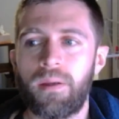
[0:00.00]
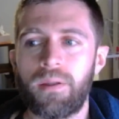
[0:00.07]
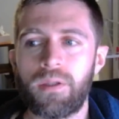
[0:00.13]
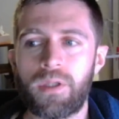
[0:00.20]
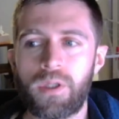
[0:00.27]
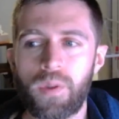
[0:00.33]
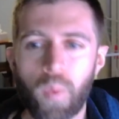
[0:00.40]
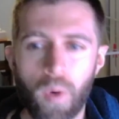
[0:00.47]

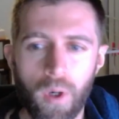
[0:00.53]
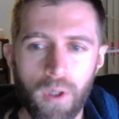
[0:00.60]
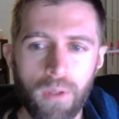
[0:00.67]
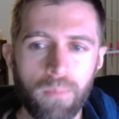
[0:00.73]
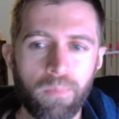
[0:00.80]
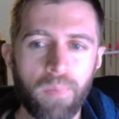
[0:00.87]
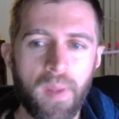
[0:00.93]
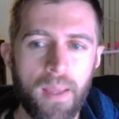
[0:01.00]
You
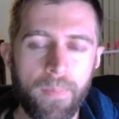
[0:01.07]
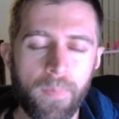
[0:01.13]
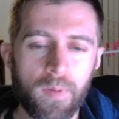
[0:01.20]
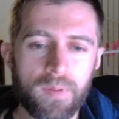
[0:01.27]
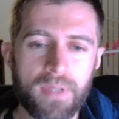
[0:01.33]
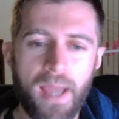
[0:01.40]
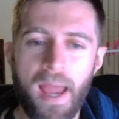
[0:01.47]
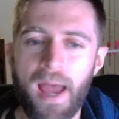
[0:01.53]
want
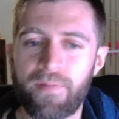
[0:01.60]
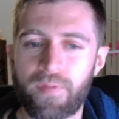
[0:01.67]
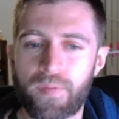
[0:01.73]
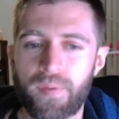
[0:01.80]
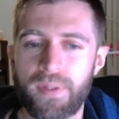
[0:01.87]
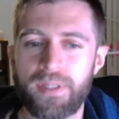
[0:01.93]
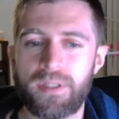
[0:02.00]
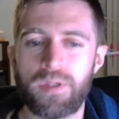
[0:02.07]
people to have a
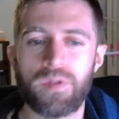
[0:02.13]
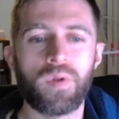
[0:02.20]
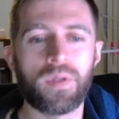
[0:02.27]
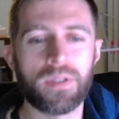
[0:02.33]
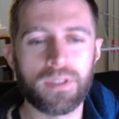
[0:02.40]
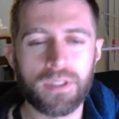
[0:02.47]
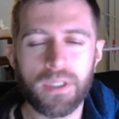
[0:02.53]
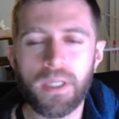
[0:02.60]
reason to
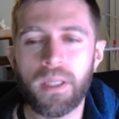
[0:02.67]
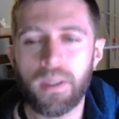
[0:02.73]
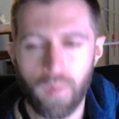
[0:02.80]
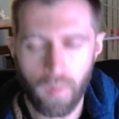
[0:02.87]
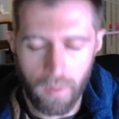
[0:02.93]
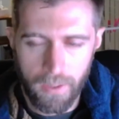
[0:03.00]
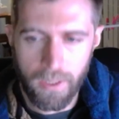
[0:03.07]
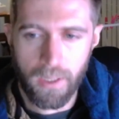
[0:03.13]

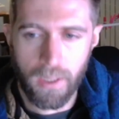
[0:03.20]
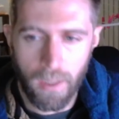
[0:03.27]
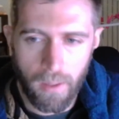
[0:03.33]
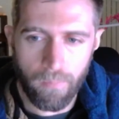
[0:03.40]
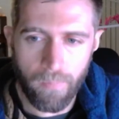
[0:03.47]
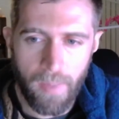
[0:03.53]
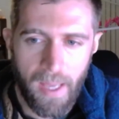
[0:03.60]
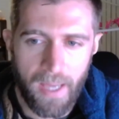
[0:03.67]
continually
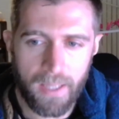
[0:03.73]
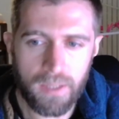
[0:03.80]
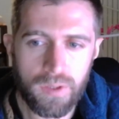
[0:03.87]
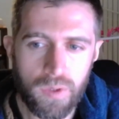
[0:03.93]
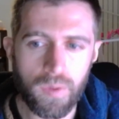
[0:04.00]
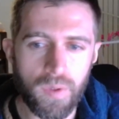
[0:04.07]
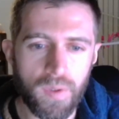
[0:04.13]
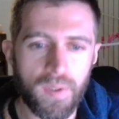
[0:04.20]
come back
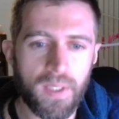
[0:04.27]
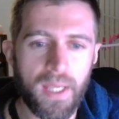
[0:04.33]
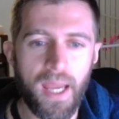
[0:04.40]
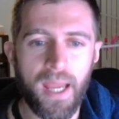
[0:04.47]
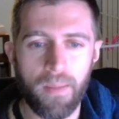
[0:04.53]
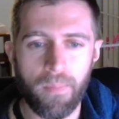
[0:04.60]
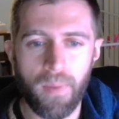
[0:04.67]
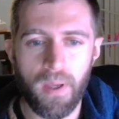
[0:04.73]
to your game.